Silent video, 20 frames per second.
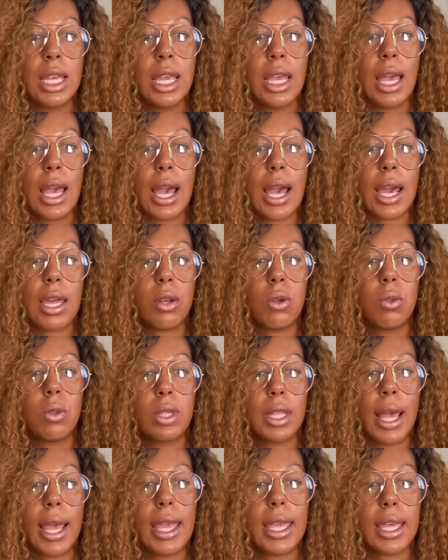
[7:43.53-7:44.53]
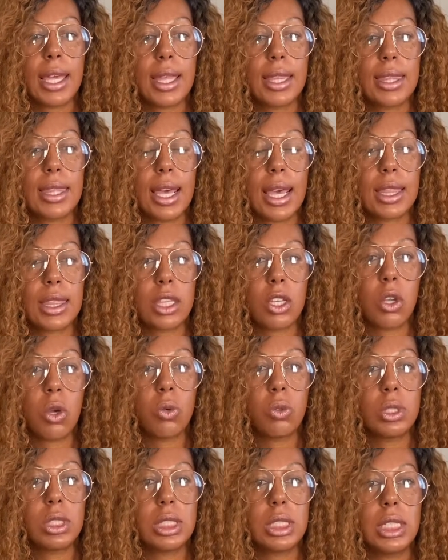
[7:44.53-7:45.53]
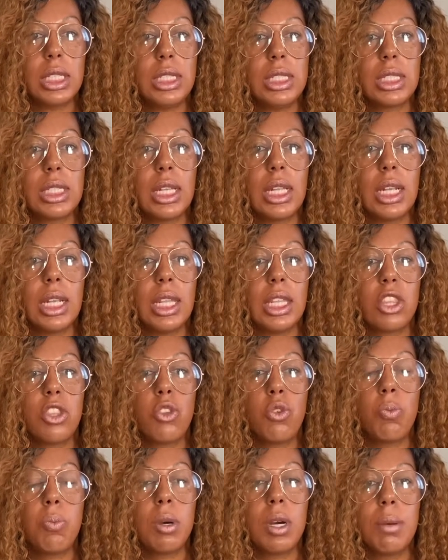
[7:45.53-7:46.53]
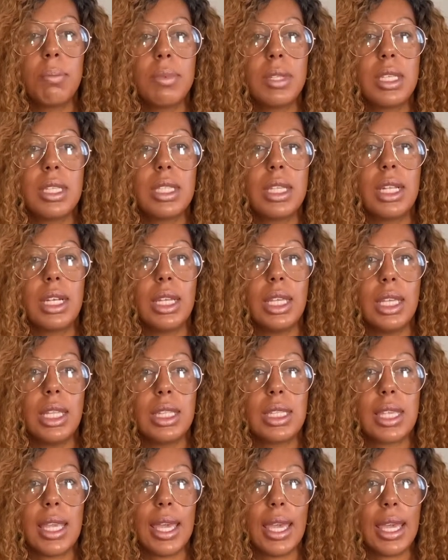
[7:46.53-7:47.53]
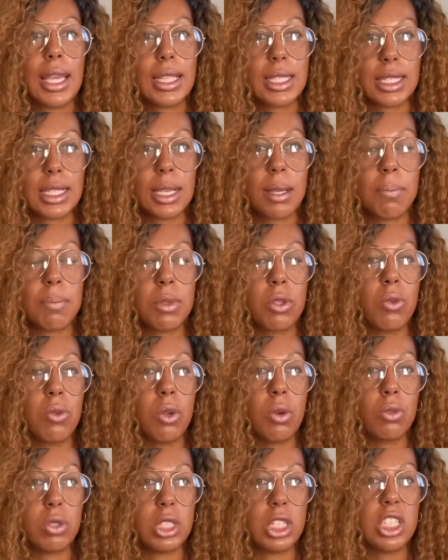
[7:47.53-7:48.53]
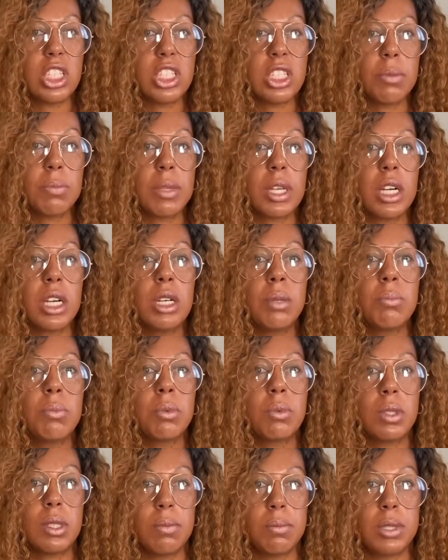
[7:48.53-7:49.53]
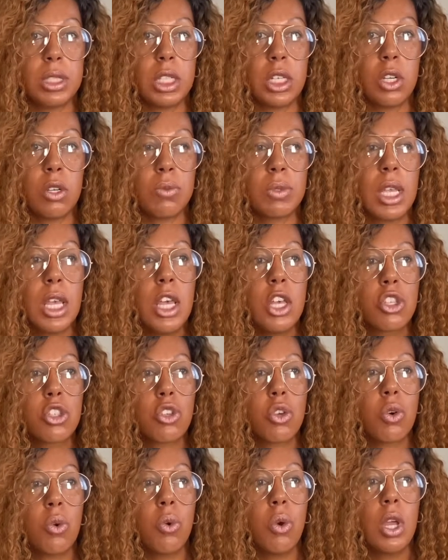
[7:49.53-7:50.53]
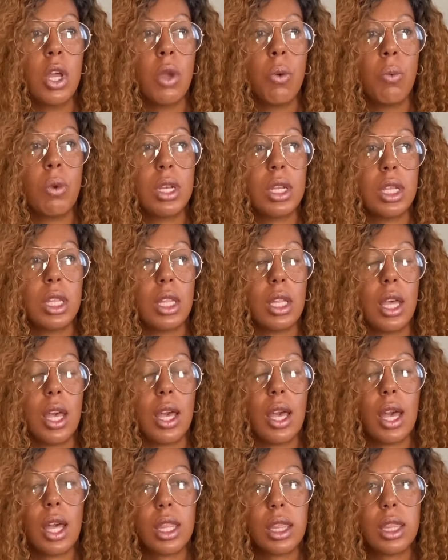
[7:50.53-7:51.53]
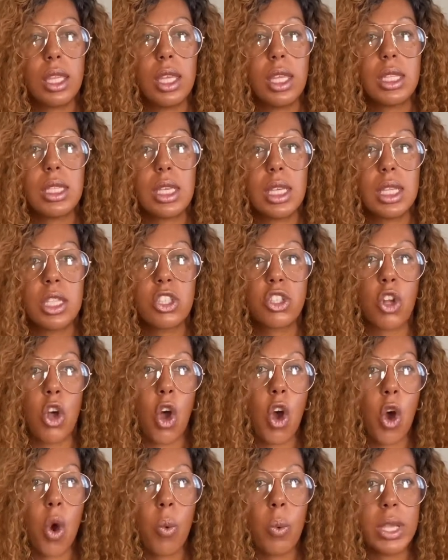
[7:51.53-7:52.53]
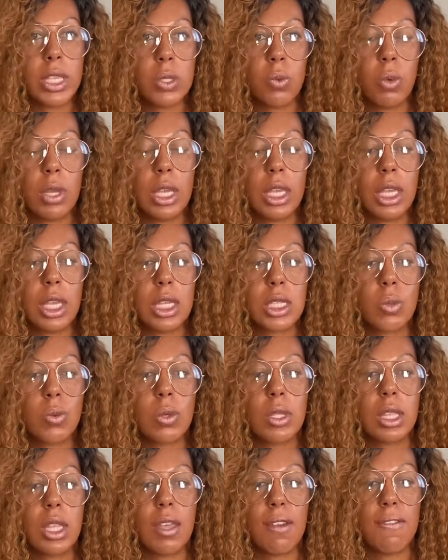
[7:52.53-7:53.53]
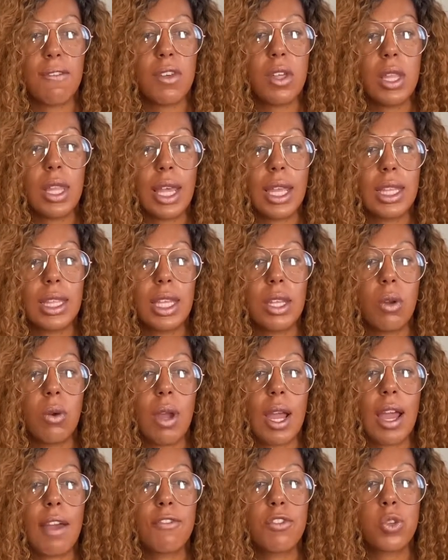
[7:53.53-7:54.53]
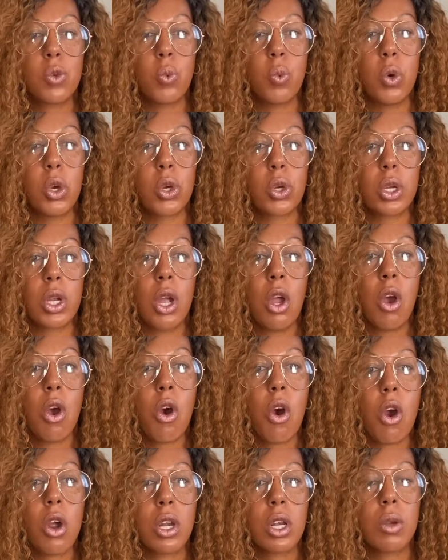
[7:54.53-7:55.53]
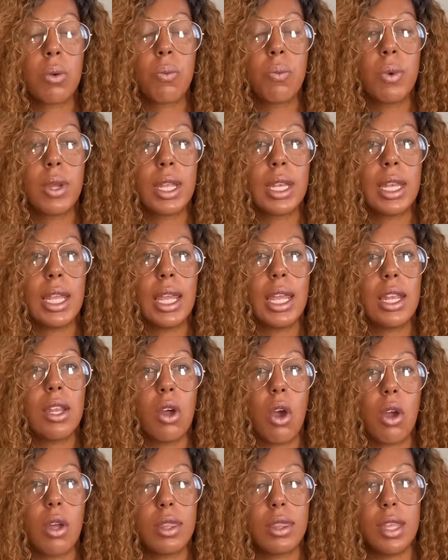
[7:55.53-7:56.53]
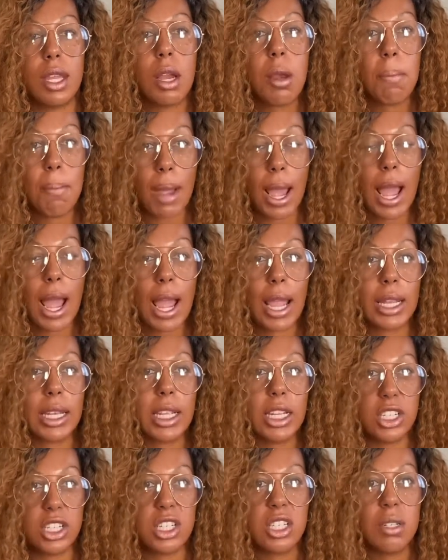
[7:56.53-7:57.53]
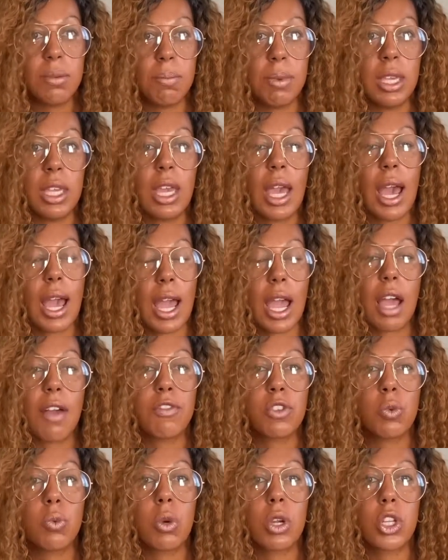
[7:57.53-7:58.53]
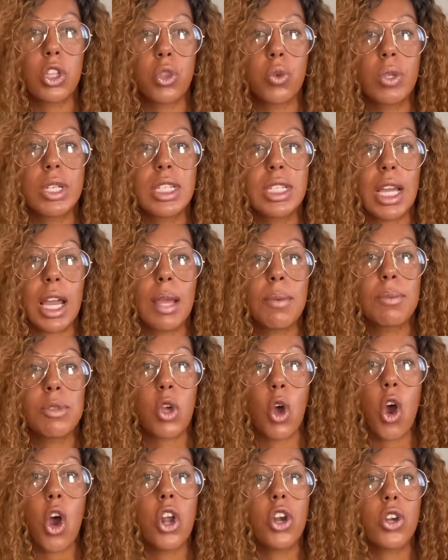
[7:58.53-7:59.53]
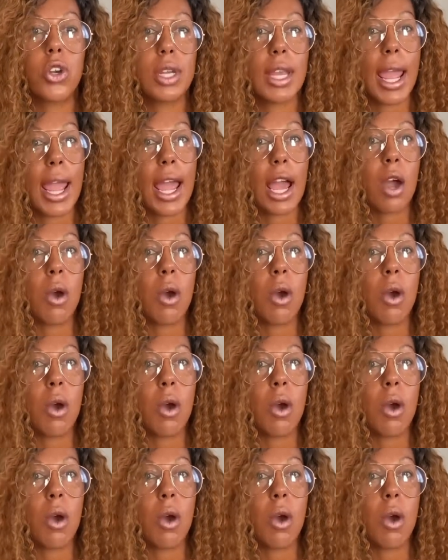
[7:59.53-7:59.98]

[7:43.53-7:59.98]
I don't like that the coaches teach elite. You pump these elites heads up, you don't teach them to humble themselves. So when an athlete tends to always win, guess what? They feel like they don't have to work harder, when in their mind it should be, I have to work 3 times harder now,